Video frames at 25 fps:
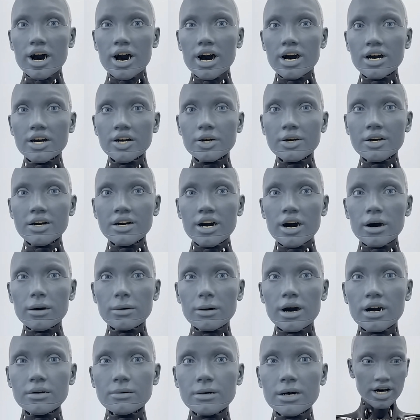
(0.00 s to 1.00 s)
I have seen
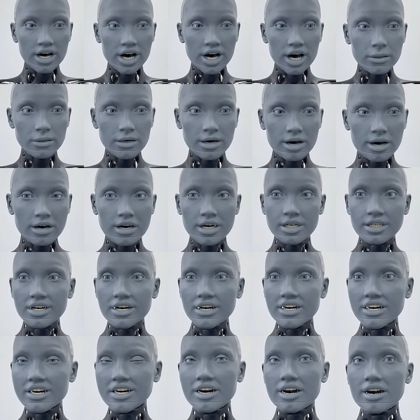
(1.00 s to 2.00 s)
prototype legs
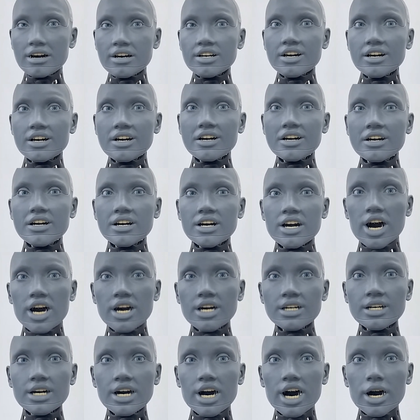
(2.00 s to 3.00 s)
in the engineered arts